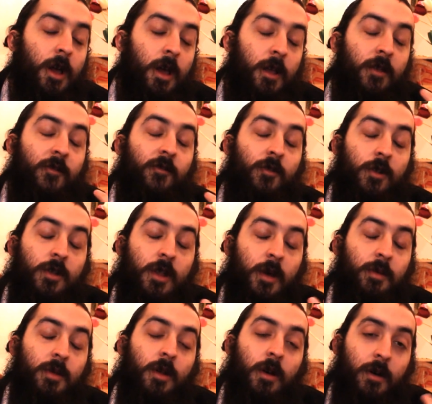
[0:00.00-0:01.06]
in the
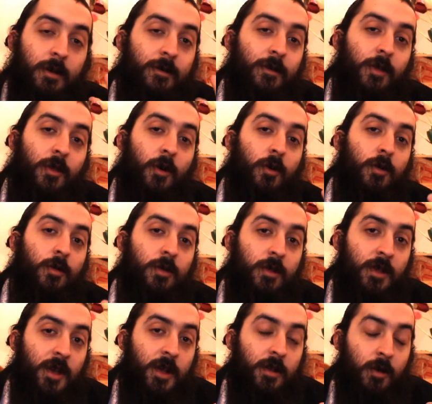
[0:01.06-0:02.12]
footsteps of
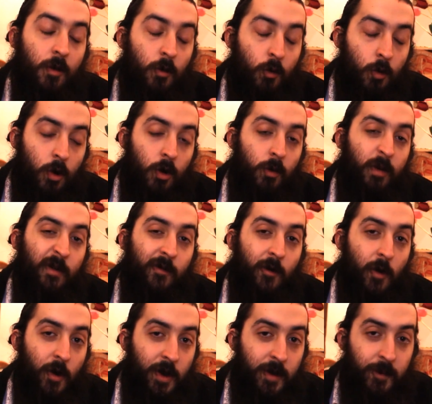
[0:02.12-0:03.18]
those that were
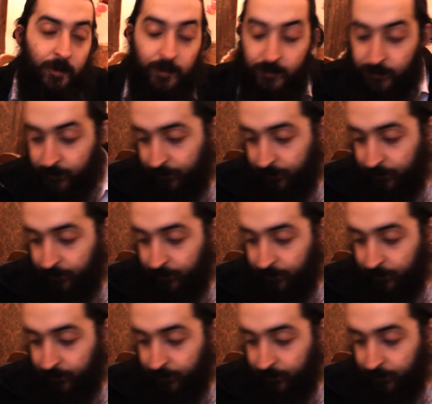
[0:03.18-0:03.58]
before him.